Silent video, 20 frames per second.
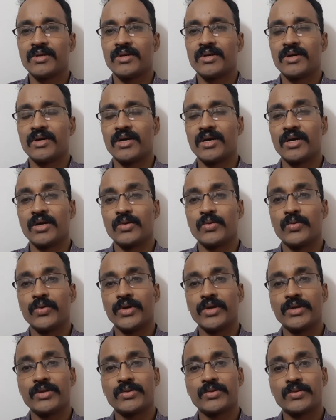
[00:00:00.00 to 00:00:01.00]

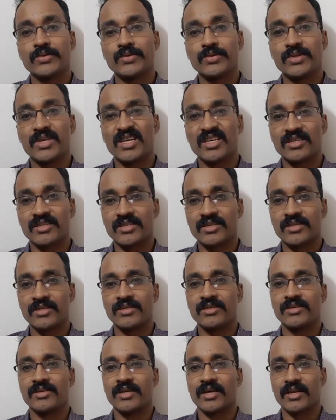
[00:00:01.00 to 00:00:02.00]
going to that
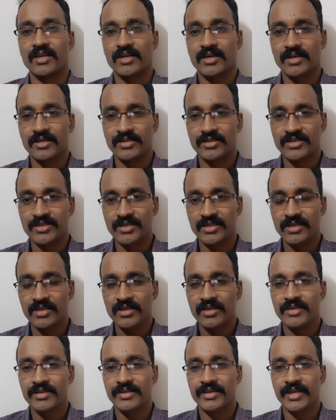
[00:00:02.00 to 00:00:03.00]
dark country
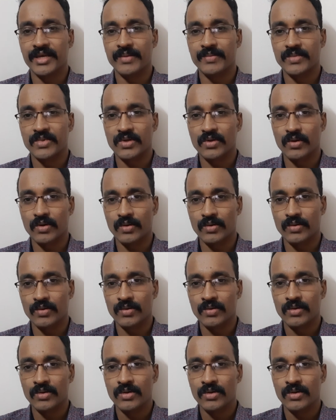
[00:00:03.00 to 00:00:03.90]
named Congo.